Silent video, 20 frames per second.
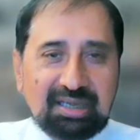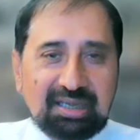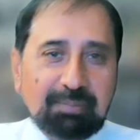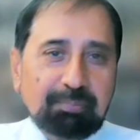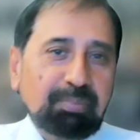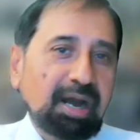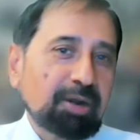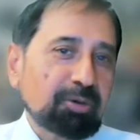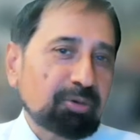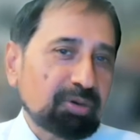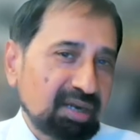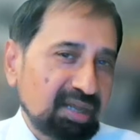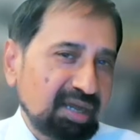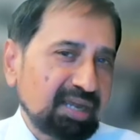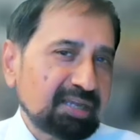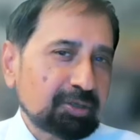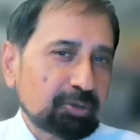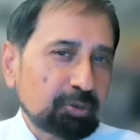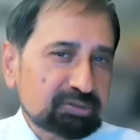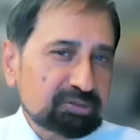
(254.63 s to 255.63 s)
by
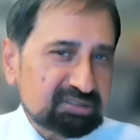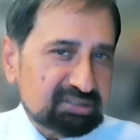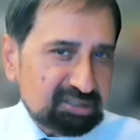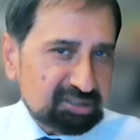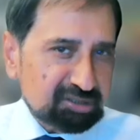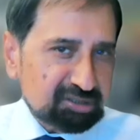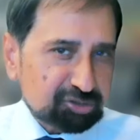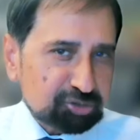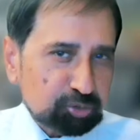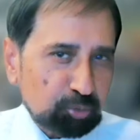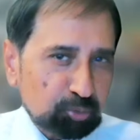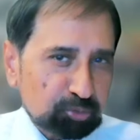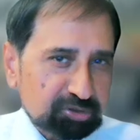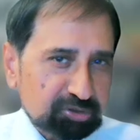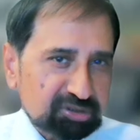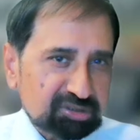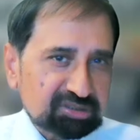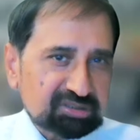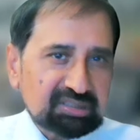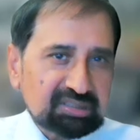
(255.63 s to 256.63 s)
relying on deal
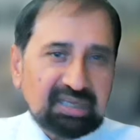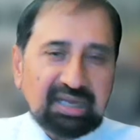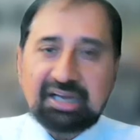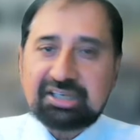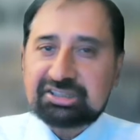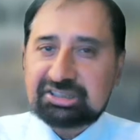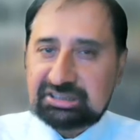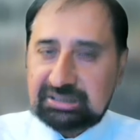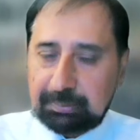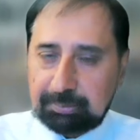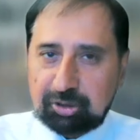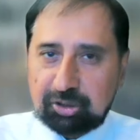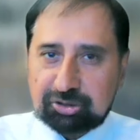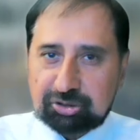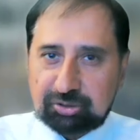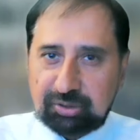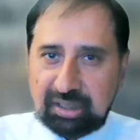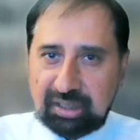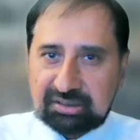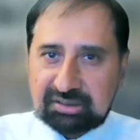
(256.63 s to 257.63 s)
sourcers and
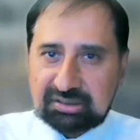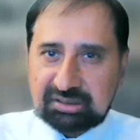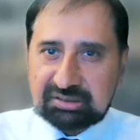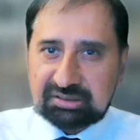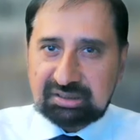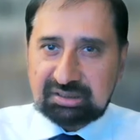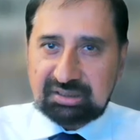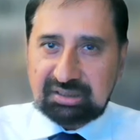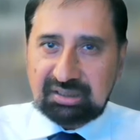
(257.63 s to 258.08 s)
subcontractors